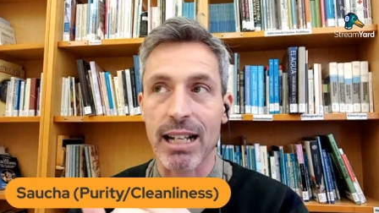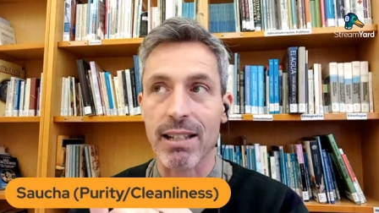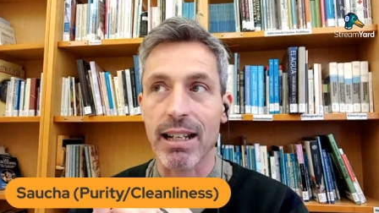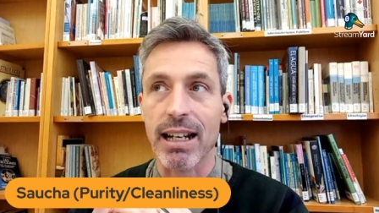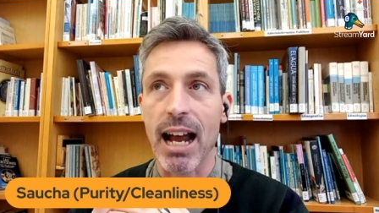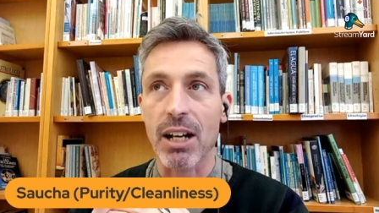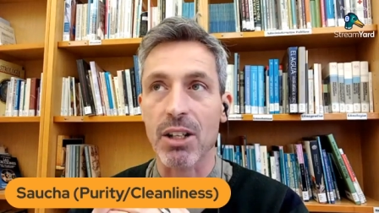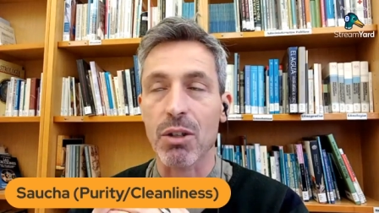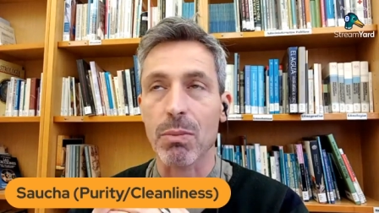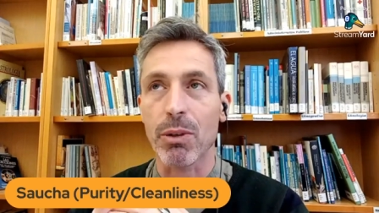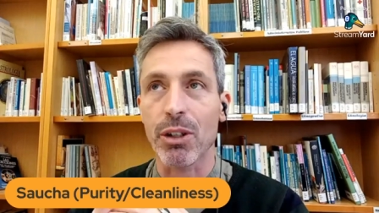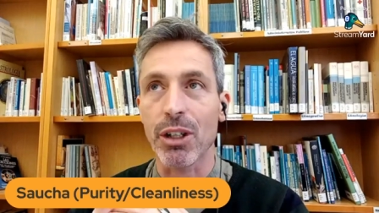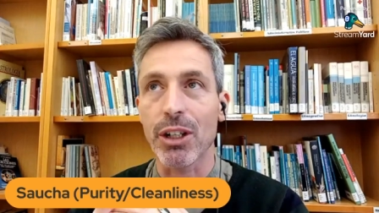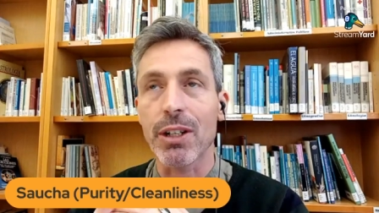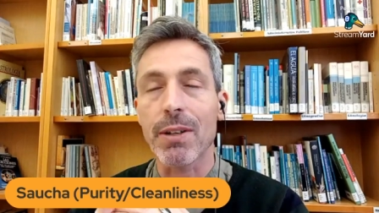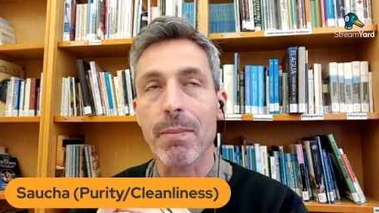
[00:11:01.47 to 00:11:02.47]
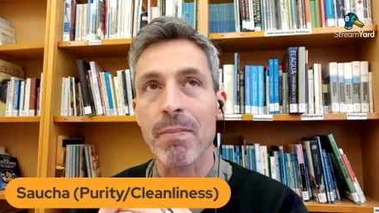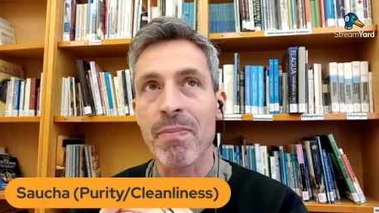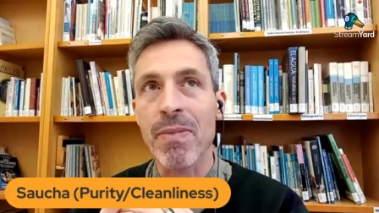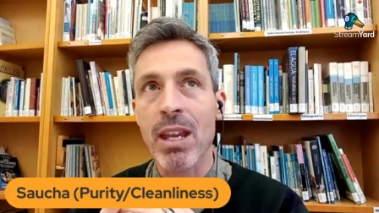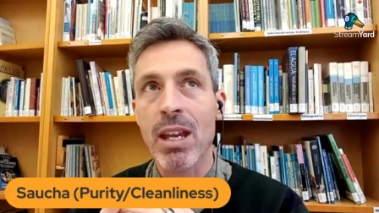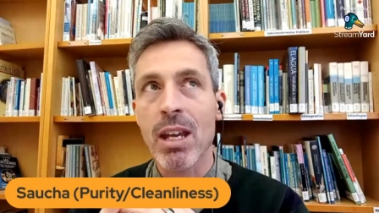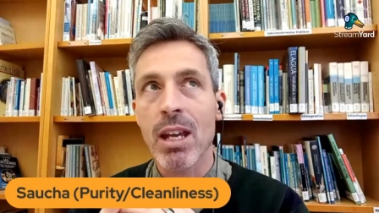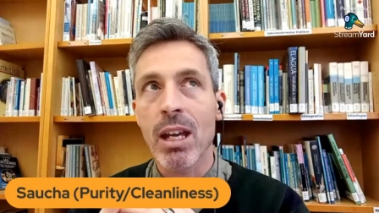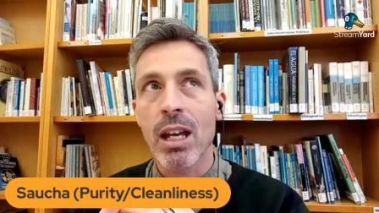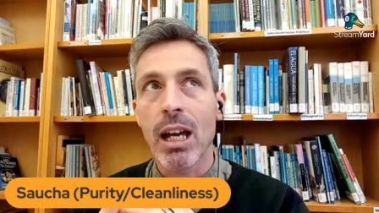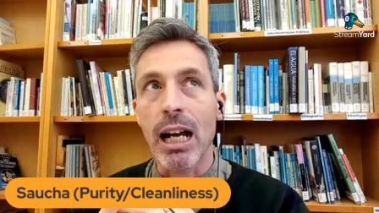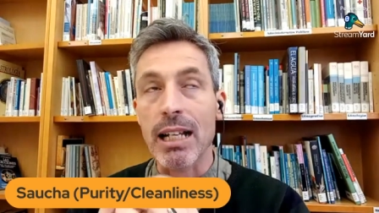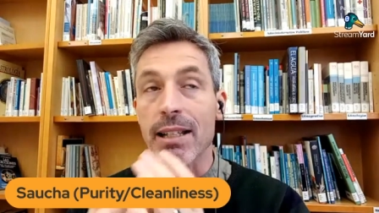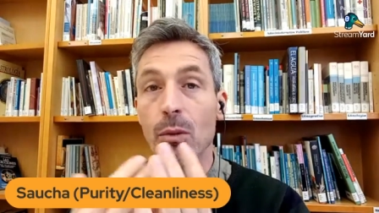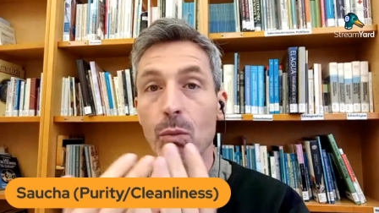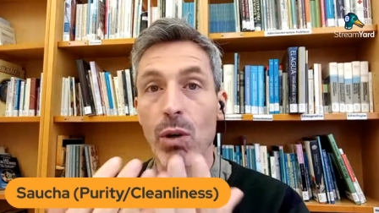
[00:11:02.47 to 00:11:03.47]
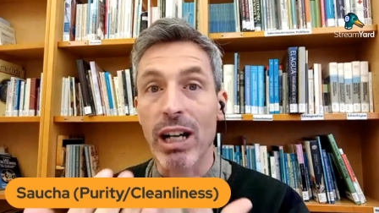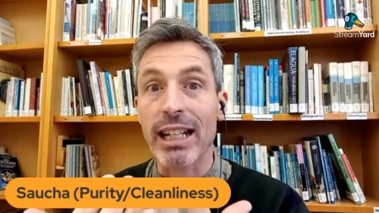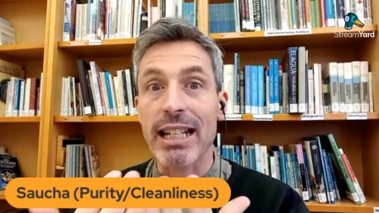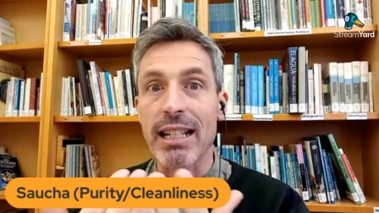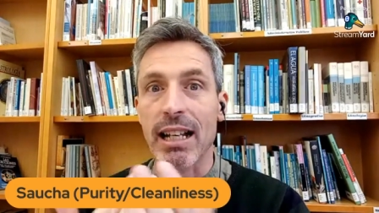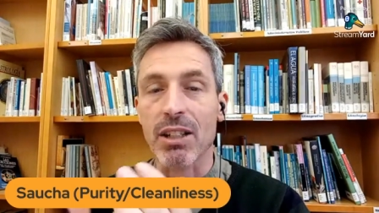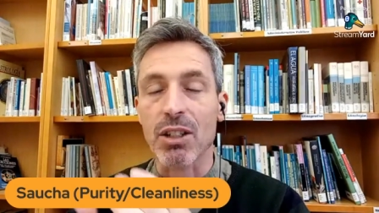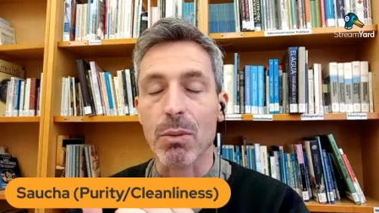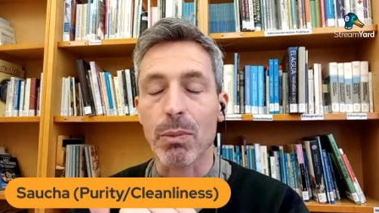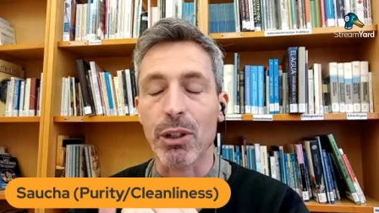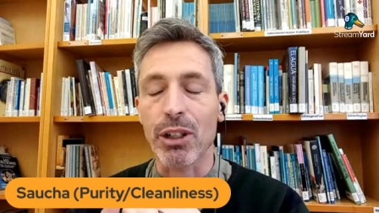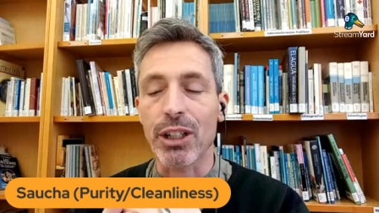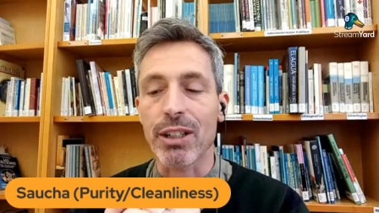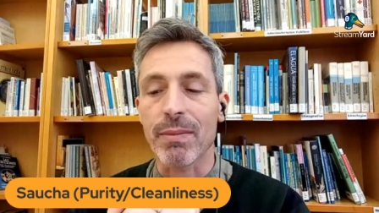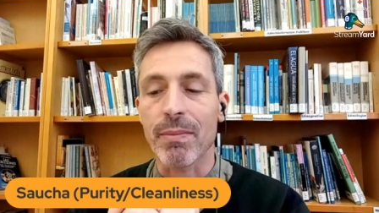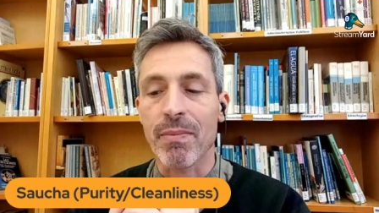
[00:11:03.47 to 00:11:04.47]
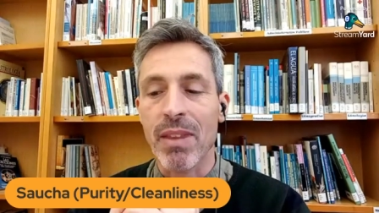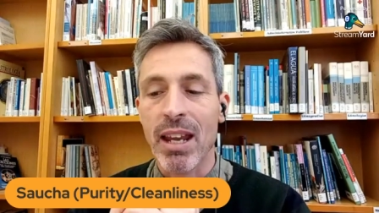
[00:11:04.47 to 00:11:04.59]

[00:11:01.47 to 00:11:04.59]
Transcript: as an entrepreneur, as a wellness entrepreneur.